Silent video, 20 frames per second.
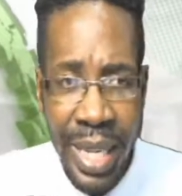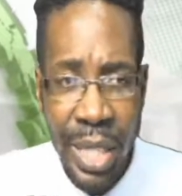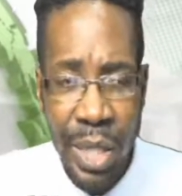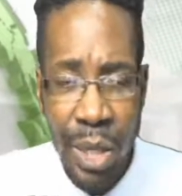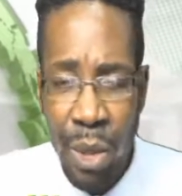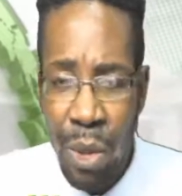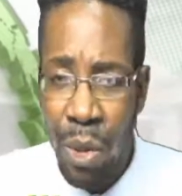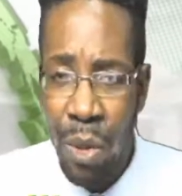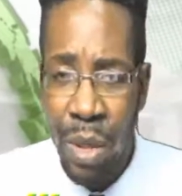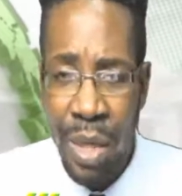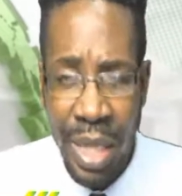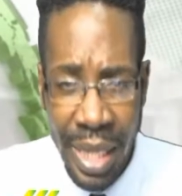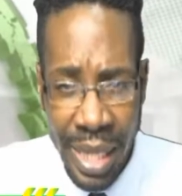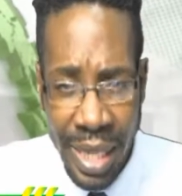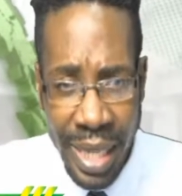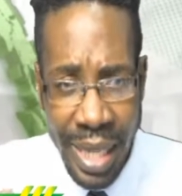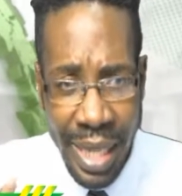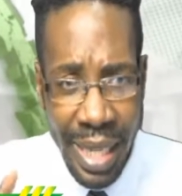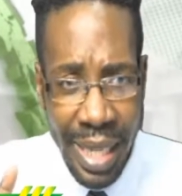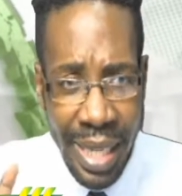So
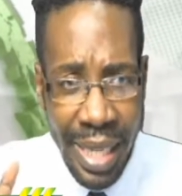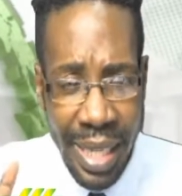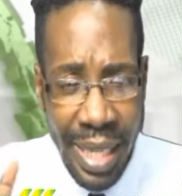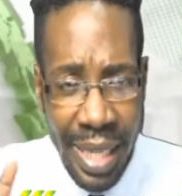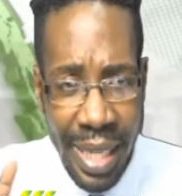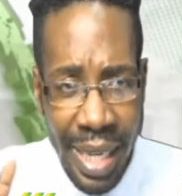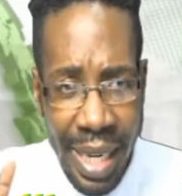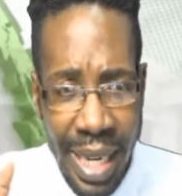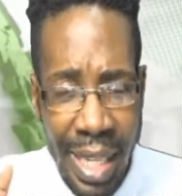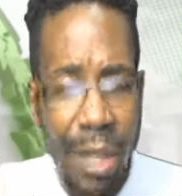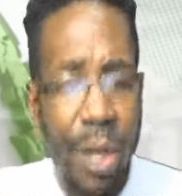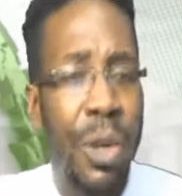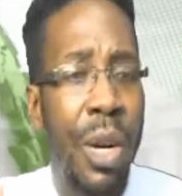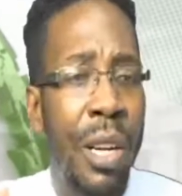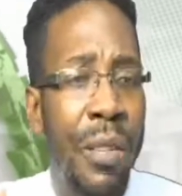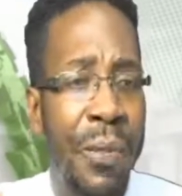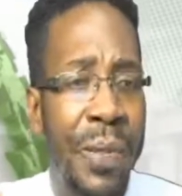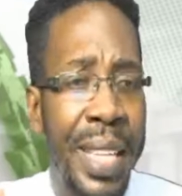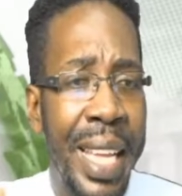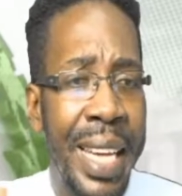look
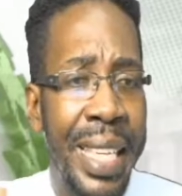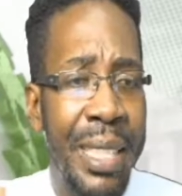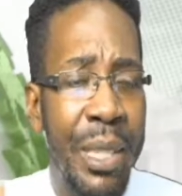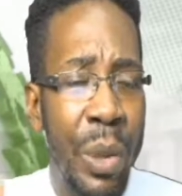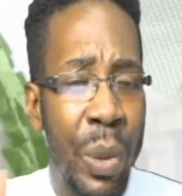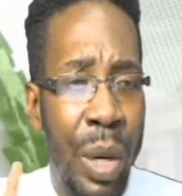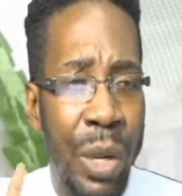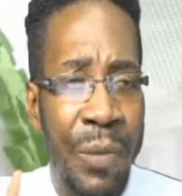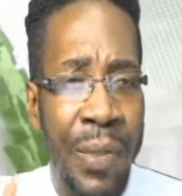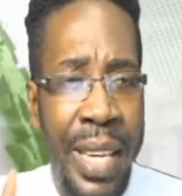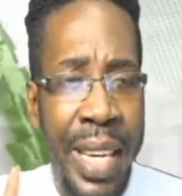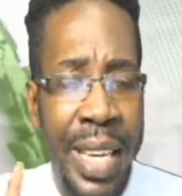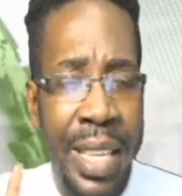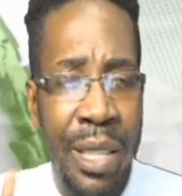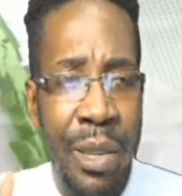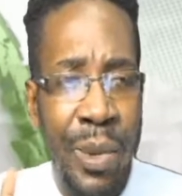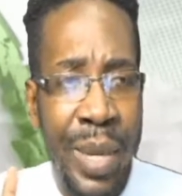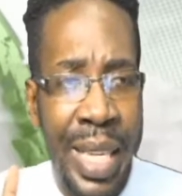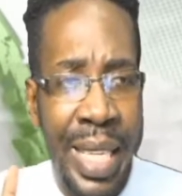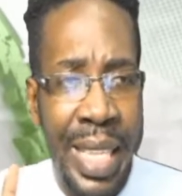out for that. Look out for in
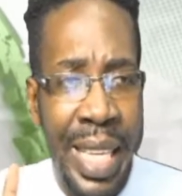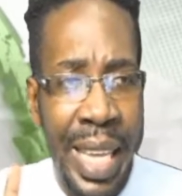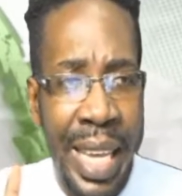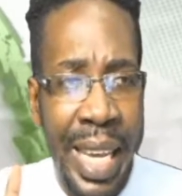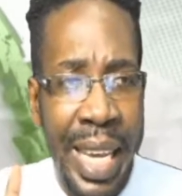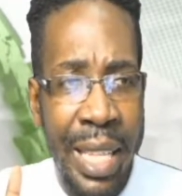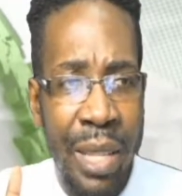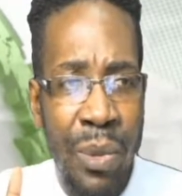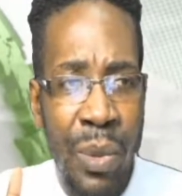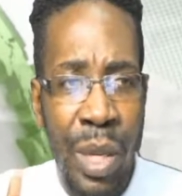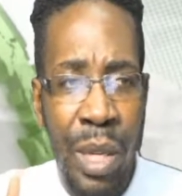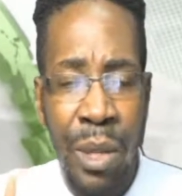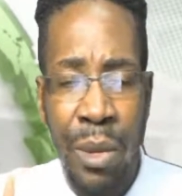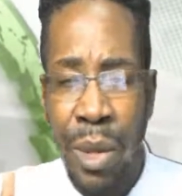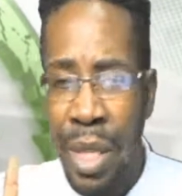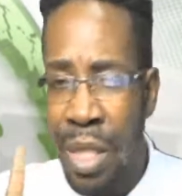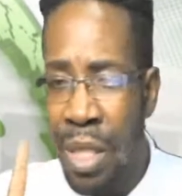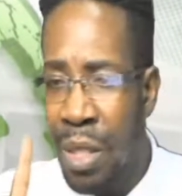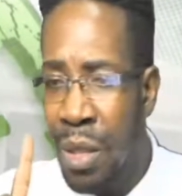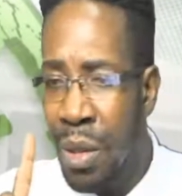the ring at 8. We are
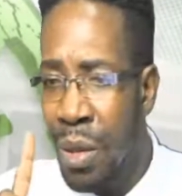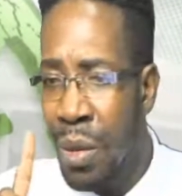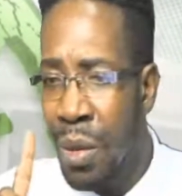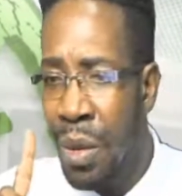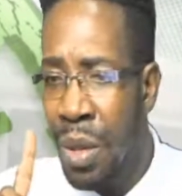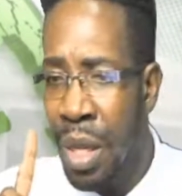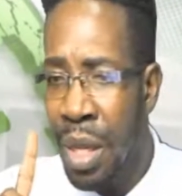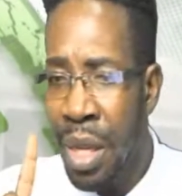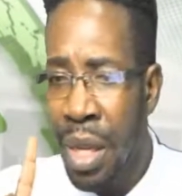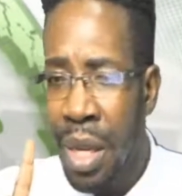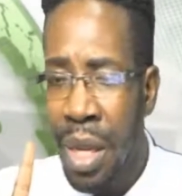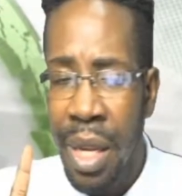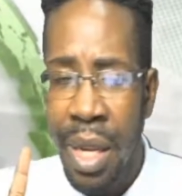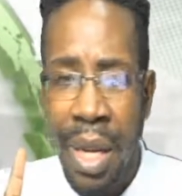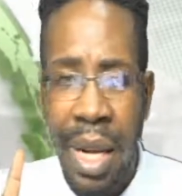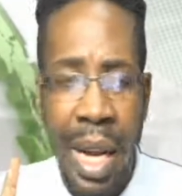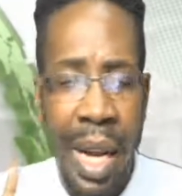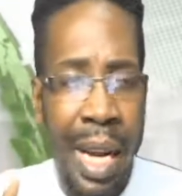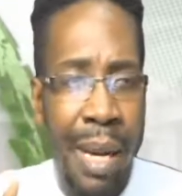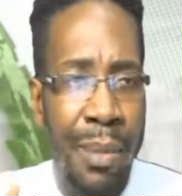going to
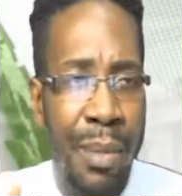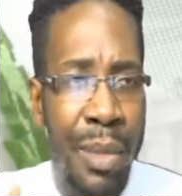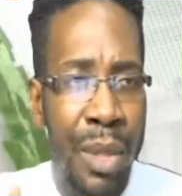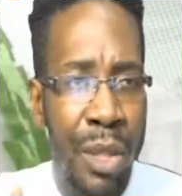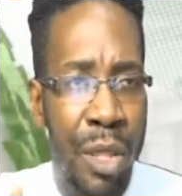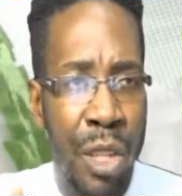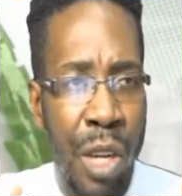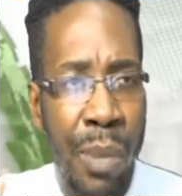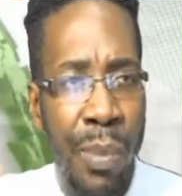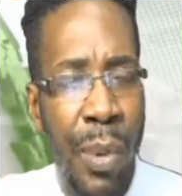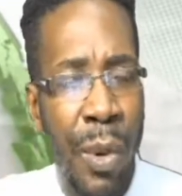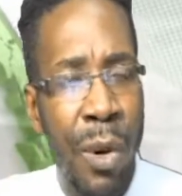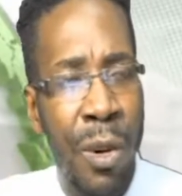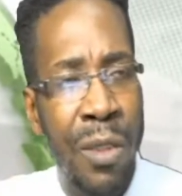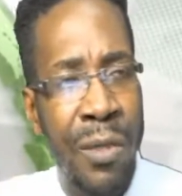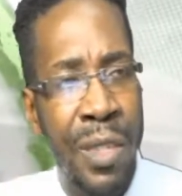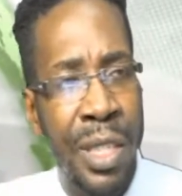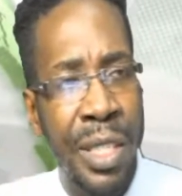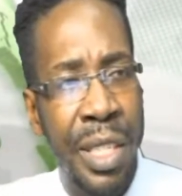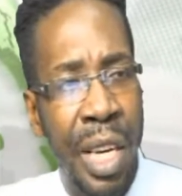jump
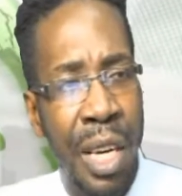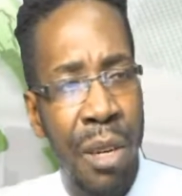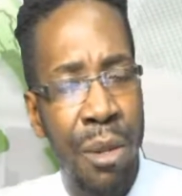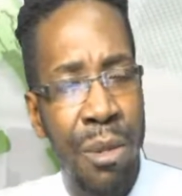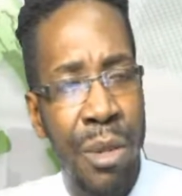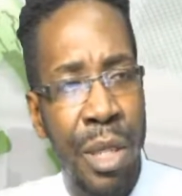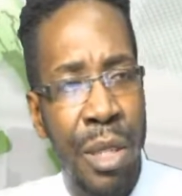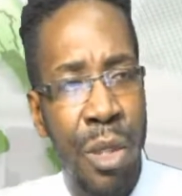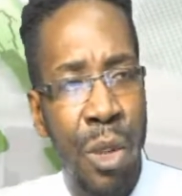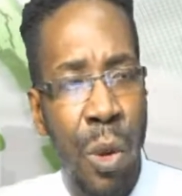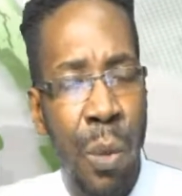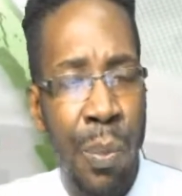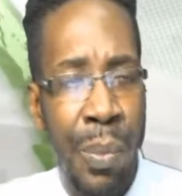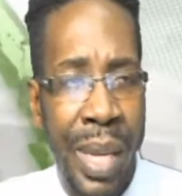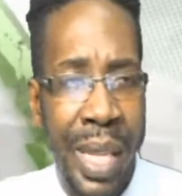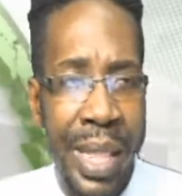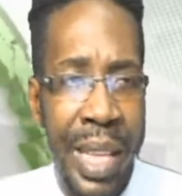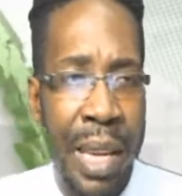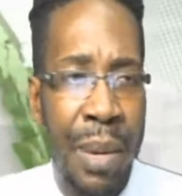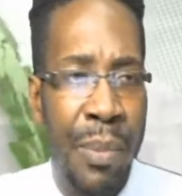over now to
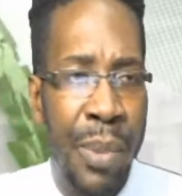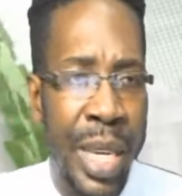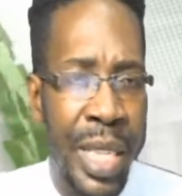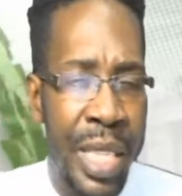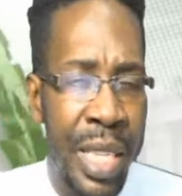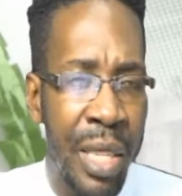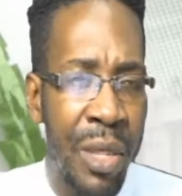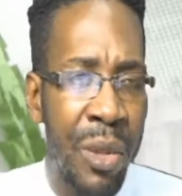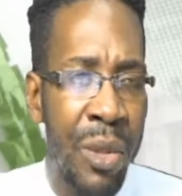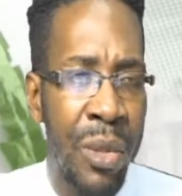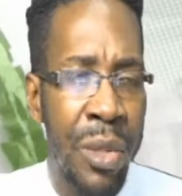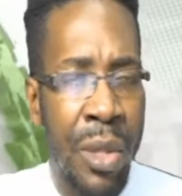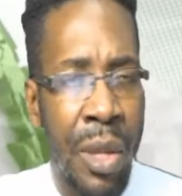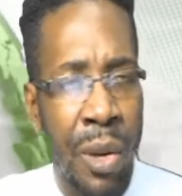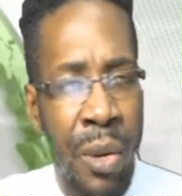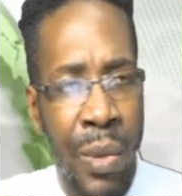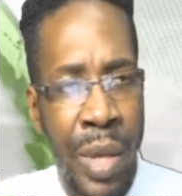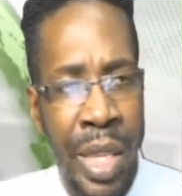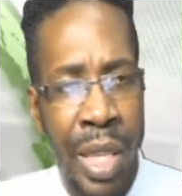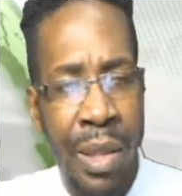building bridges
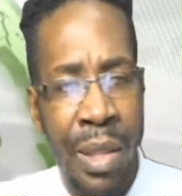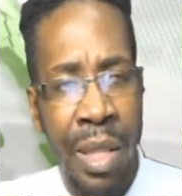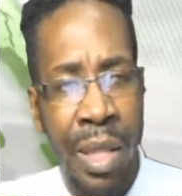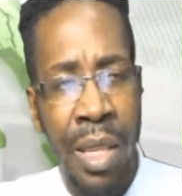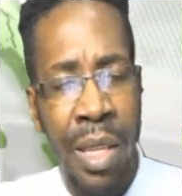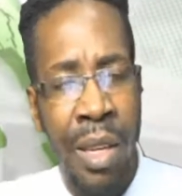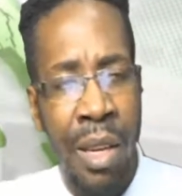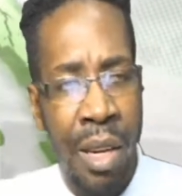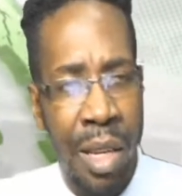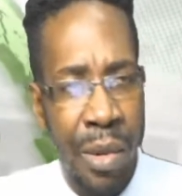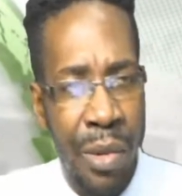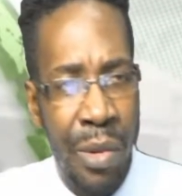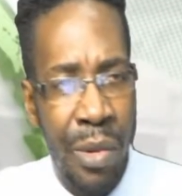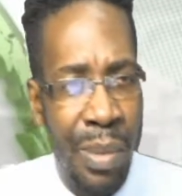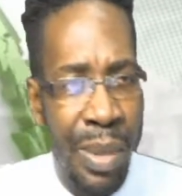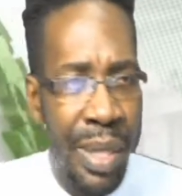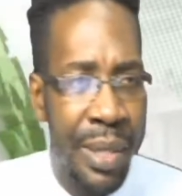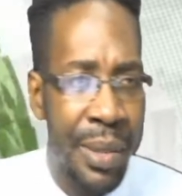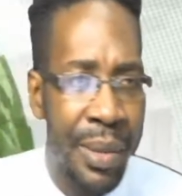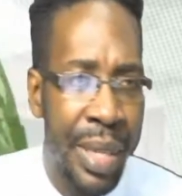with the
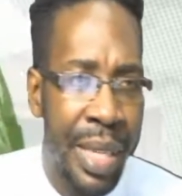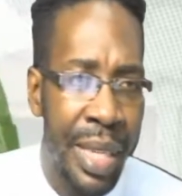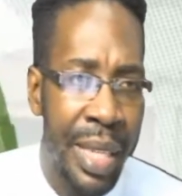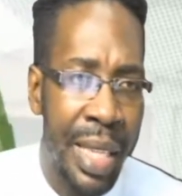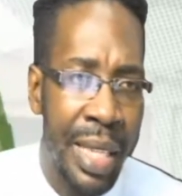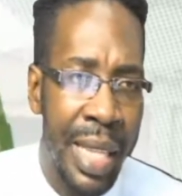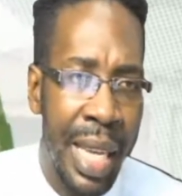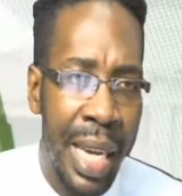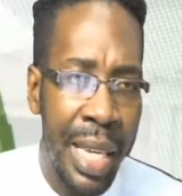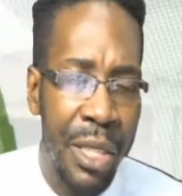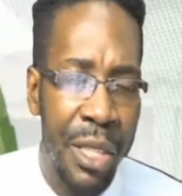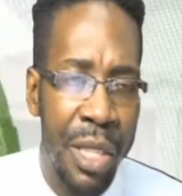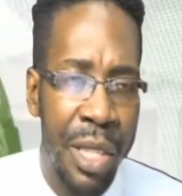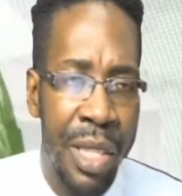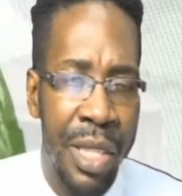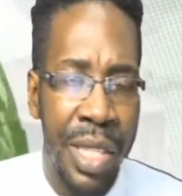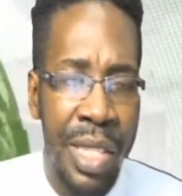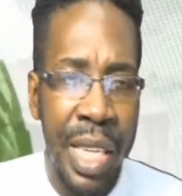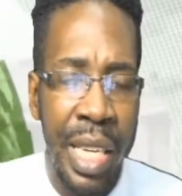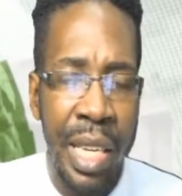Honorable Natasha
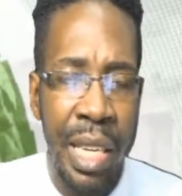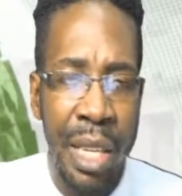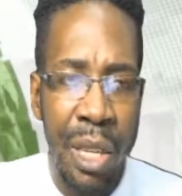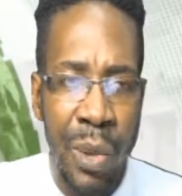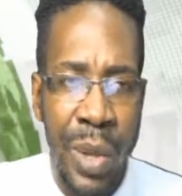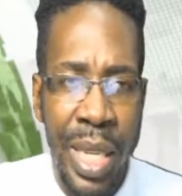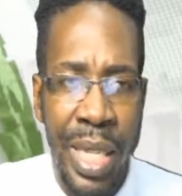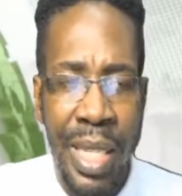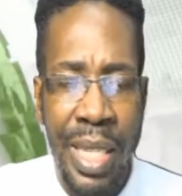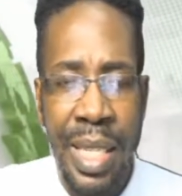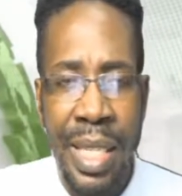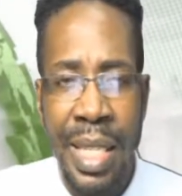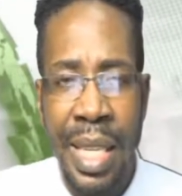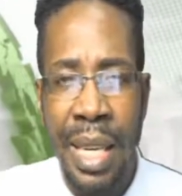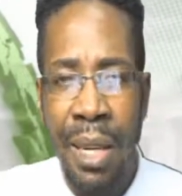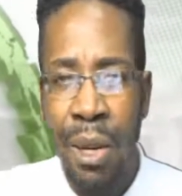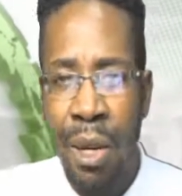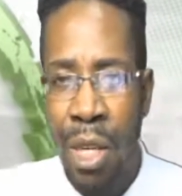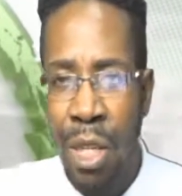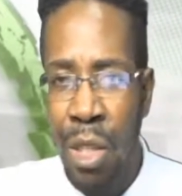Singh Lewis.
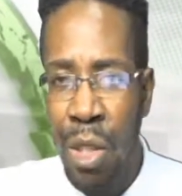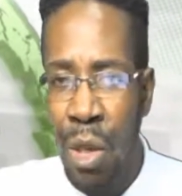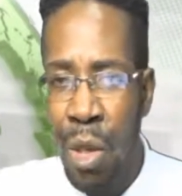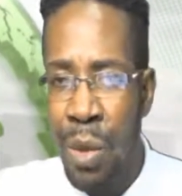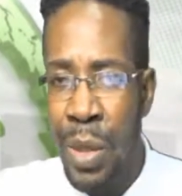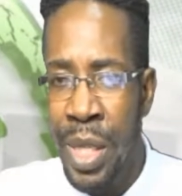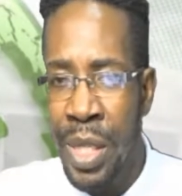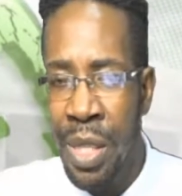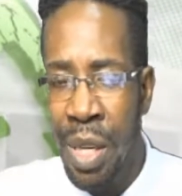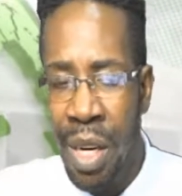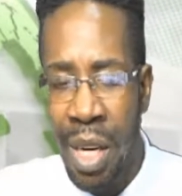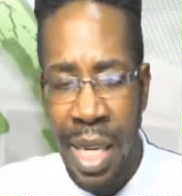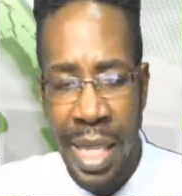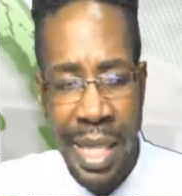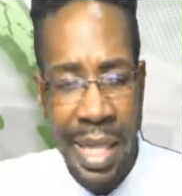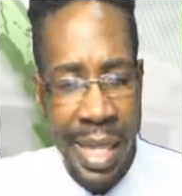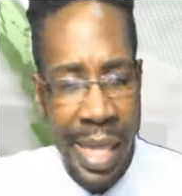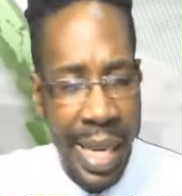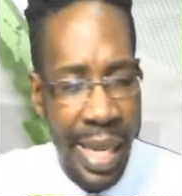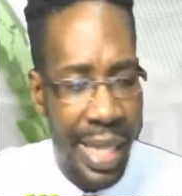Her show is
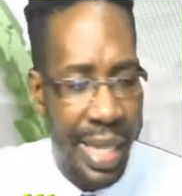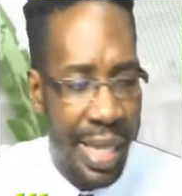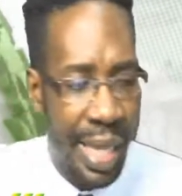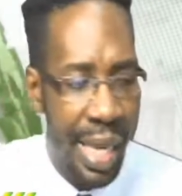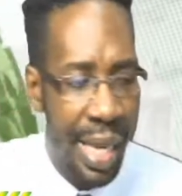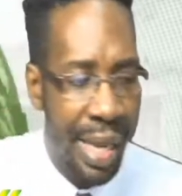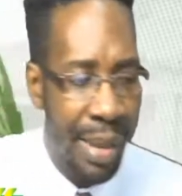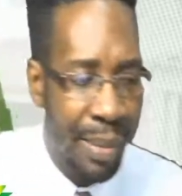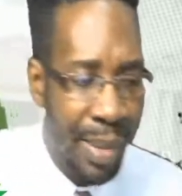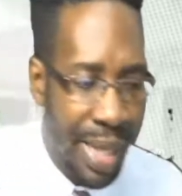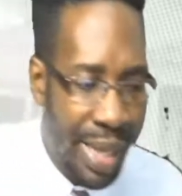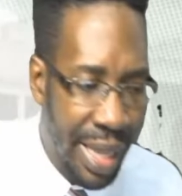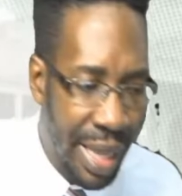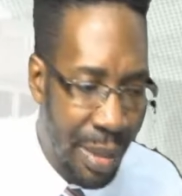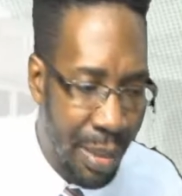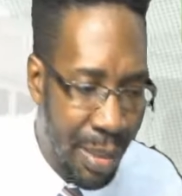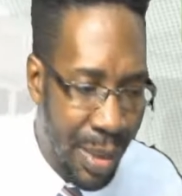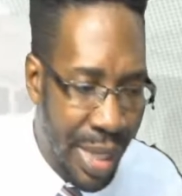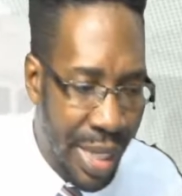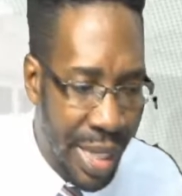on next,
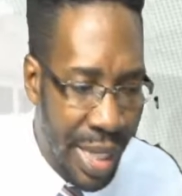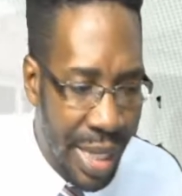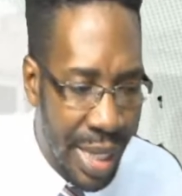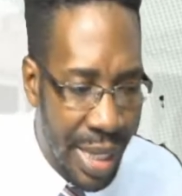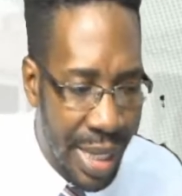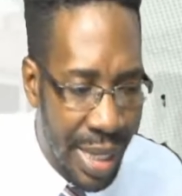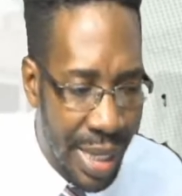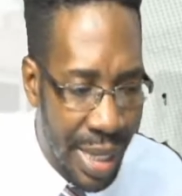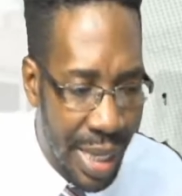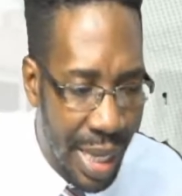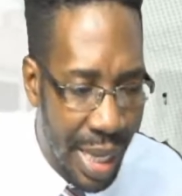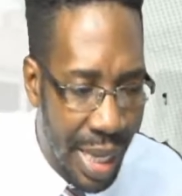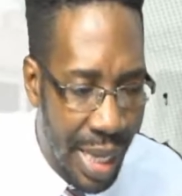building bridges.